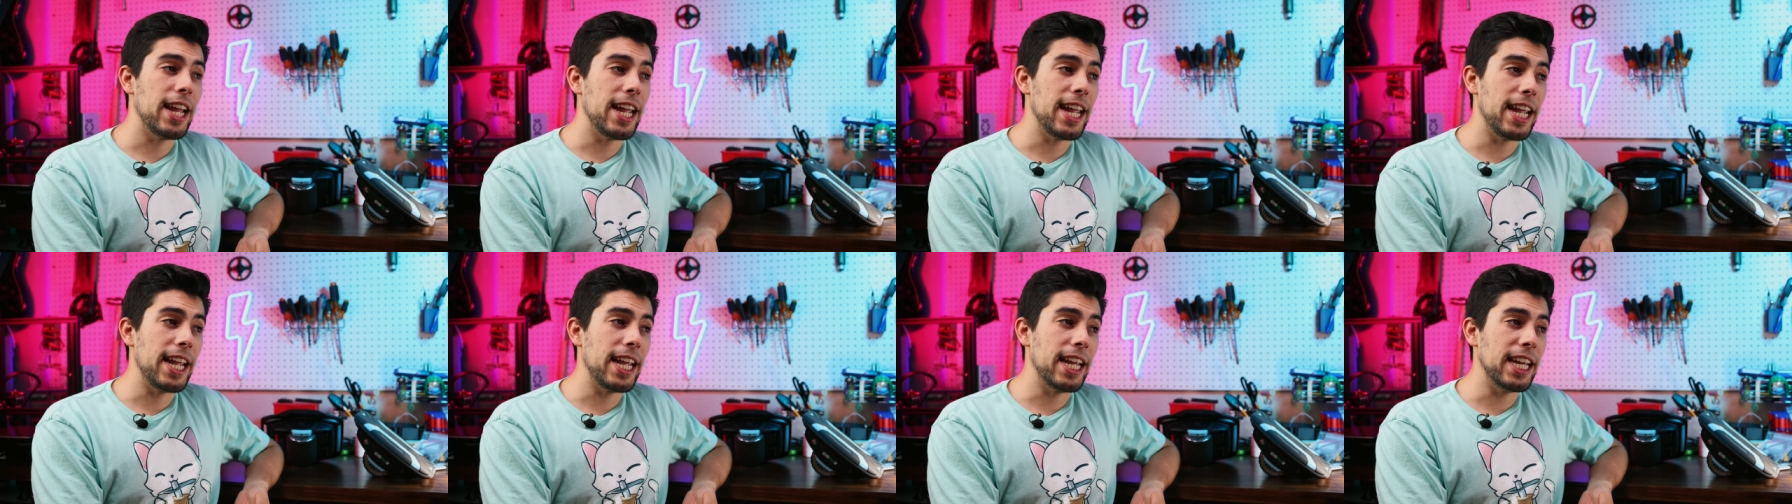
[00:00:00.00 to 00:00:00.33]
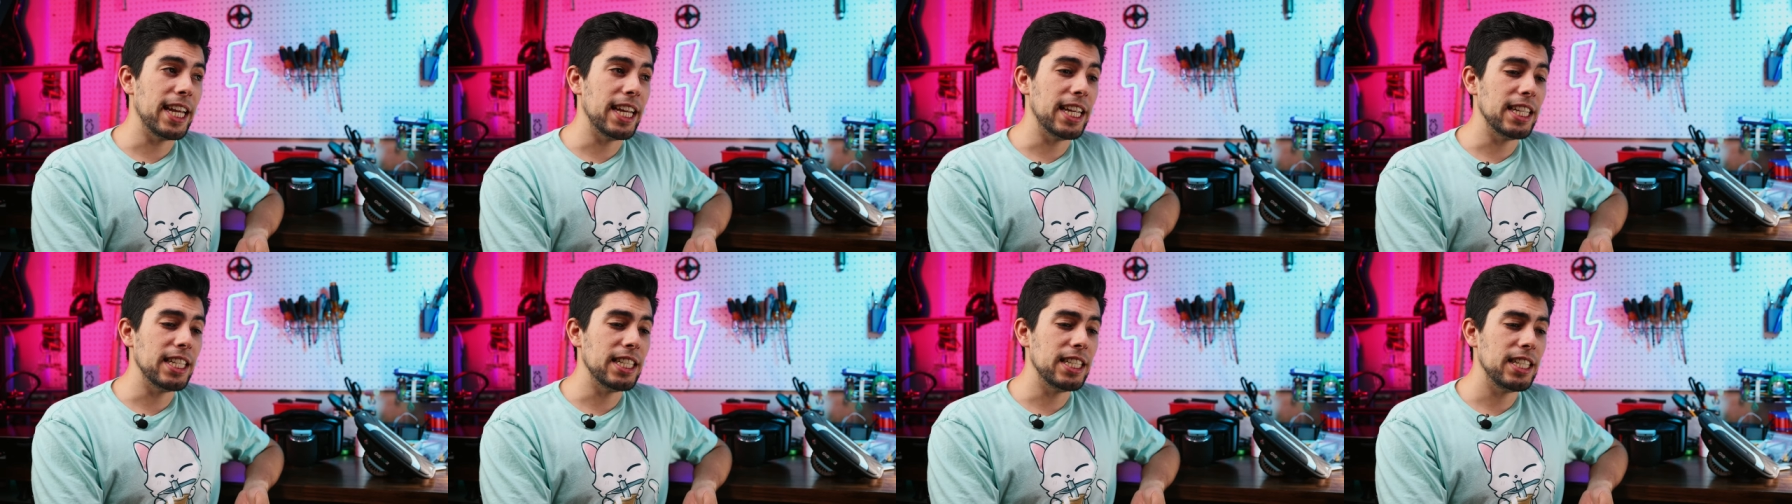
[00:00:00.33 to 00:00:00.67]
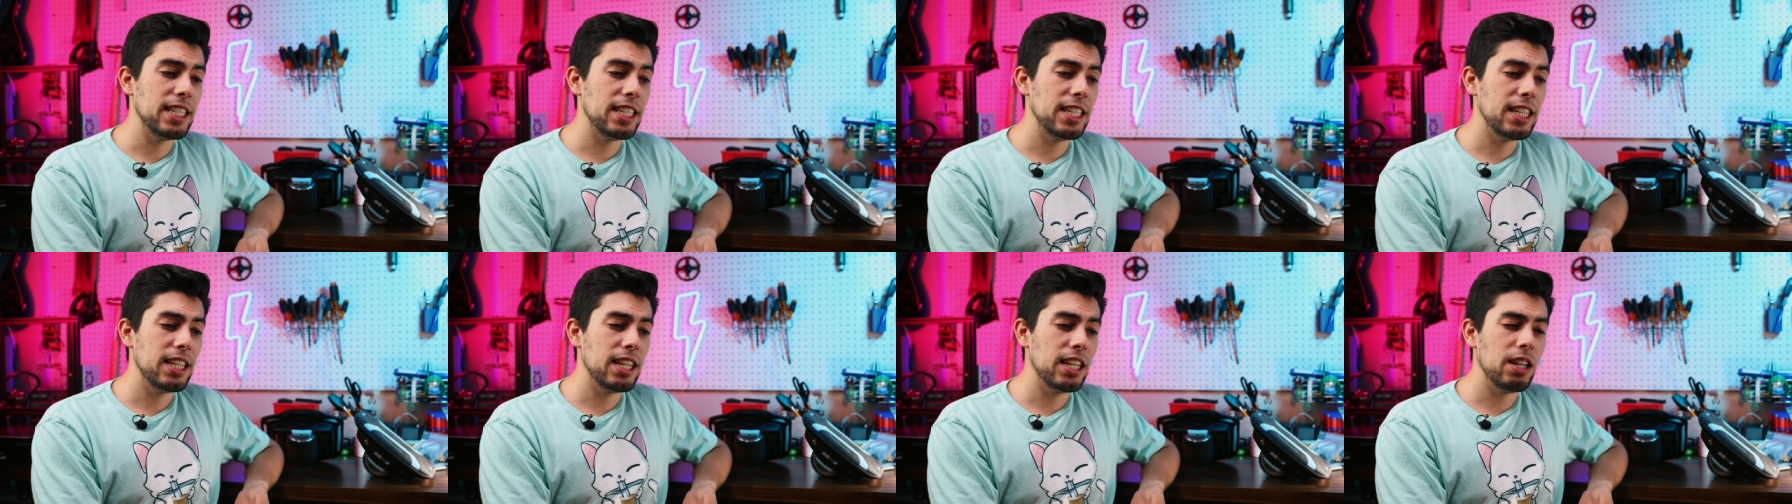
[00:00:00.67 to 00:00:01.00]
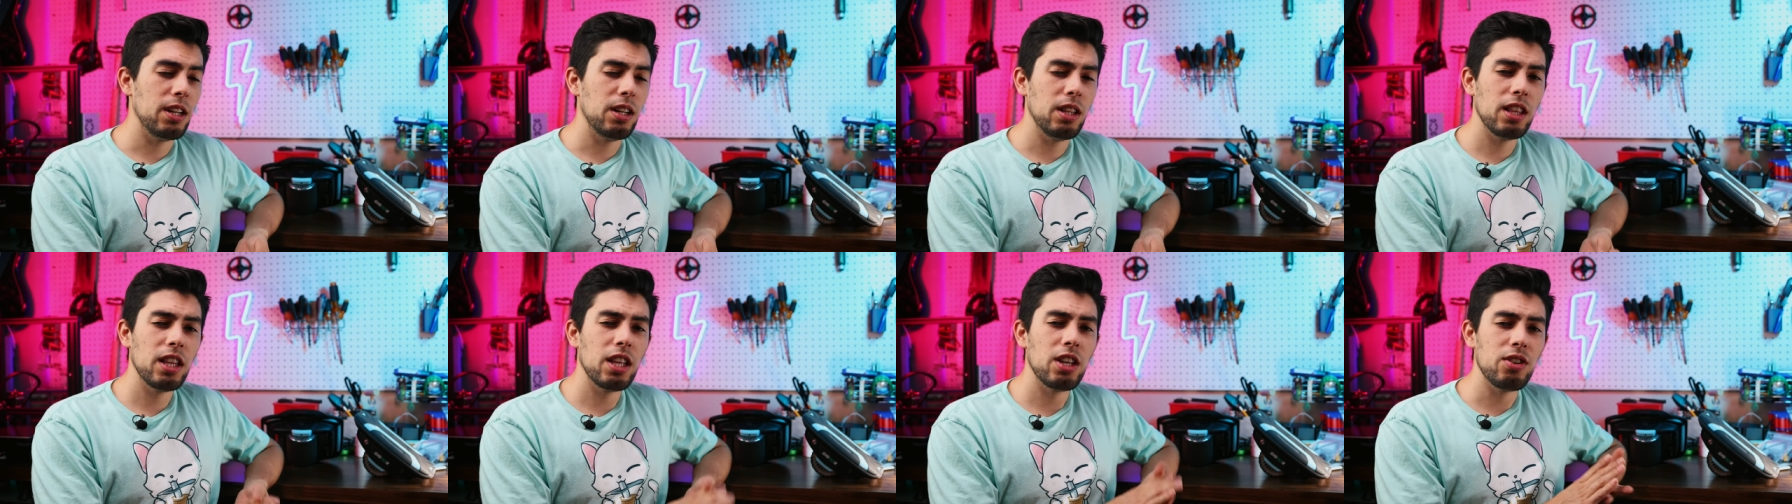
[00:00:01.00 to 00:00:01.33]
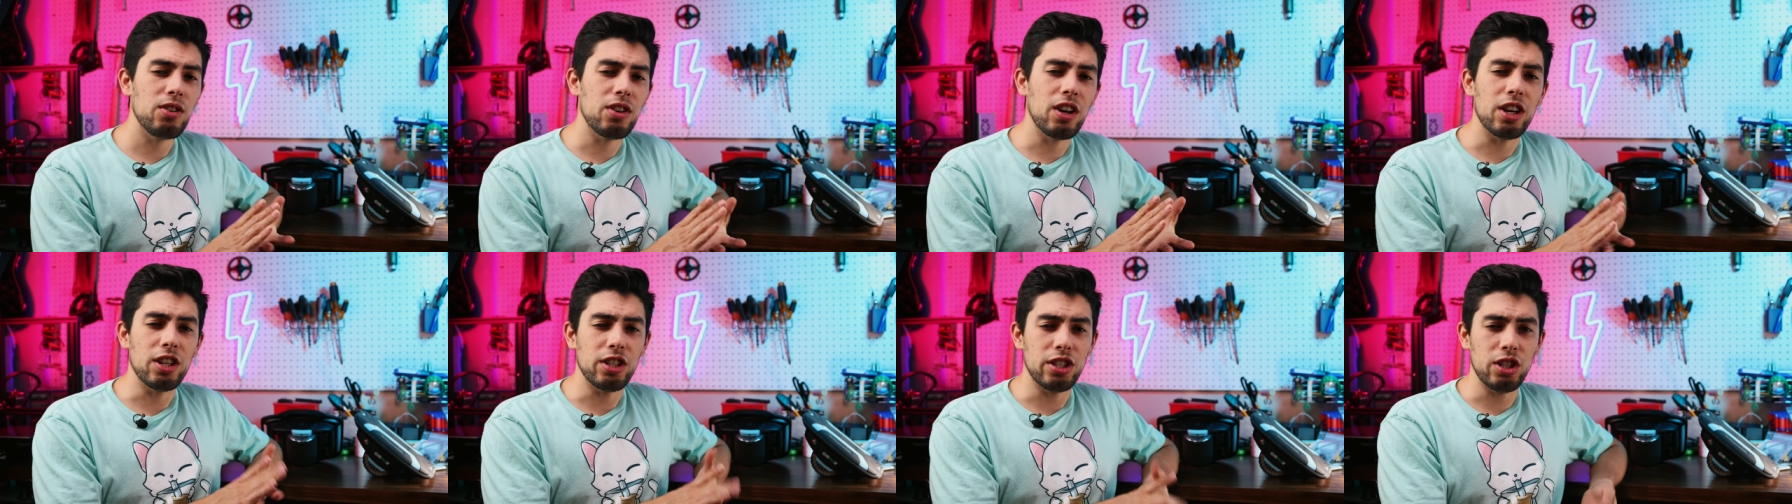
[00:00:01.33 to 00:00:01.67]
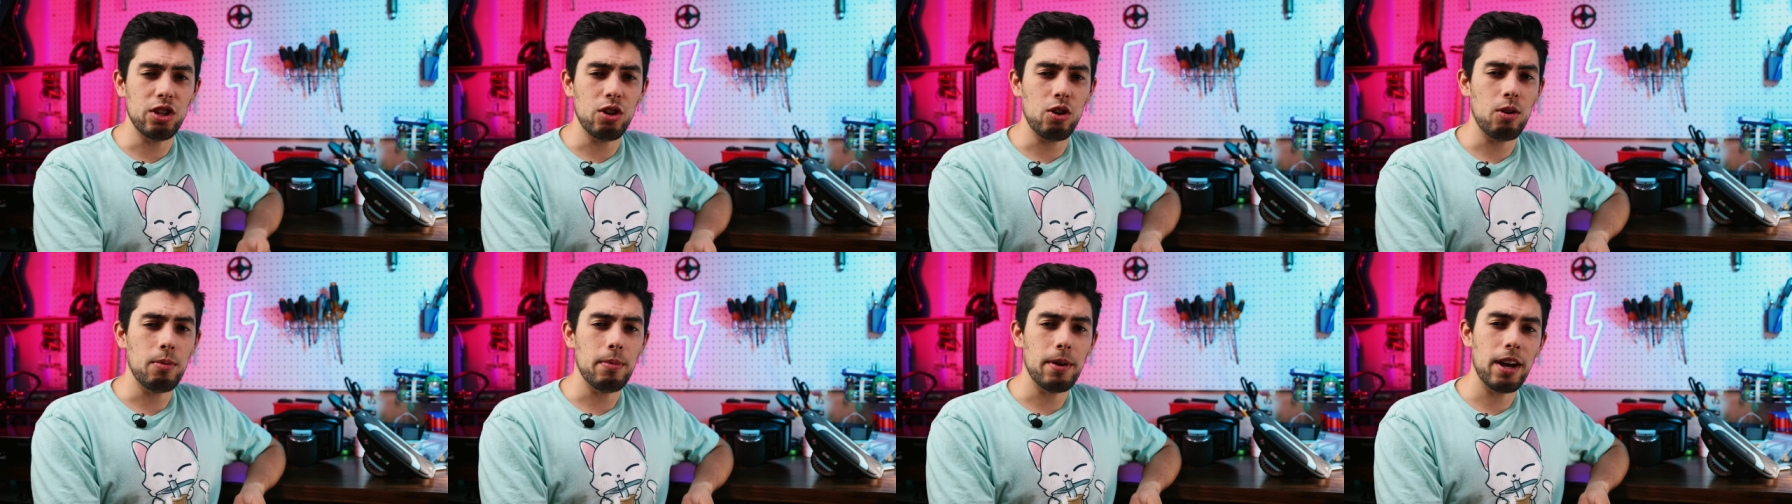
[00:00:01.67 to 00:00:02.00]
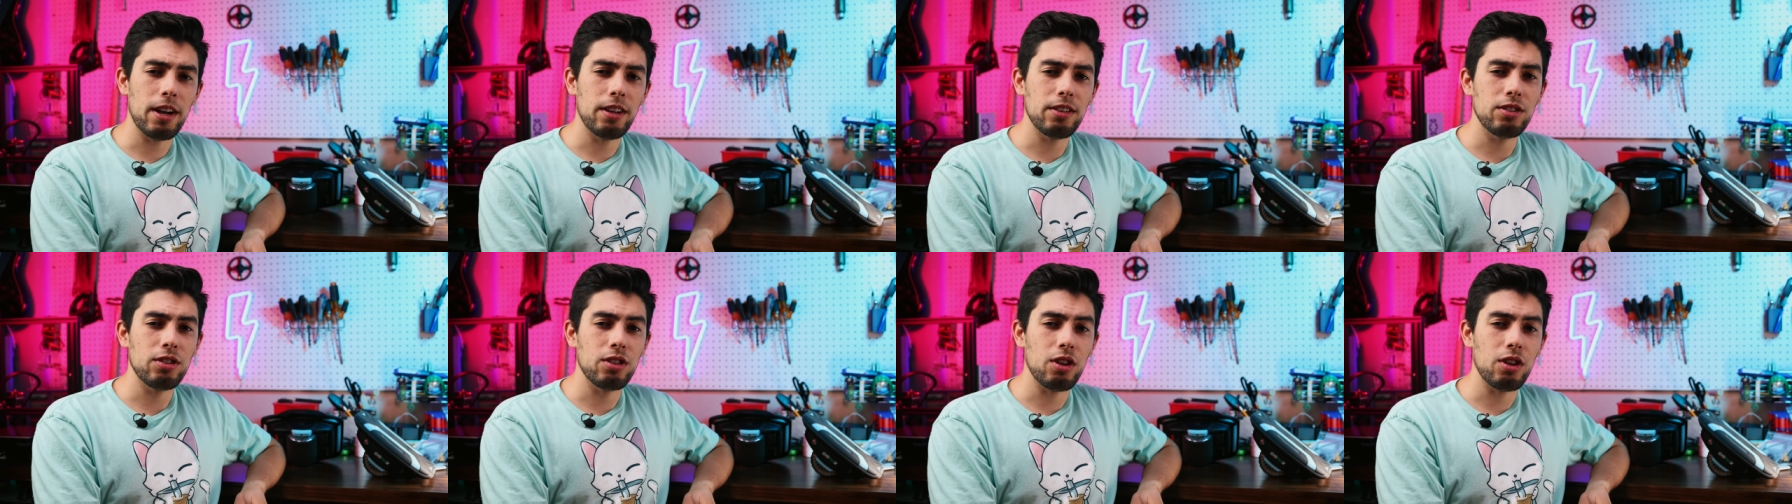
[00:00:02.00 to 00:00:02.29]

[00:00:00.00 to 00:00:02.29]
and let you guys know about.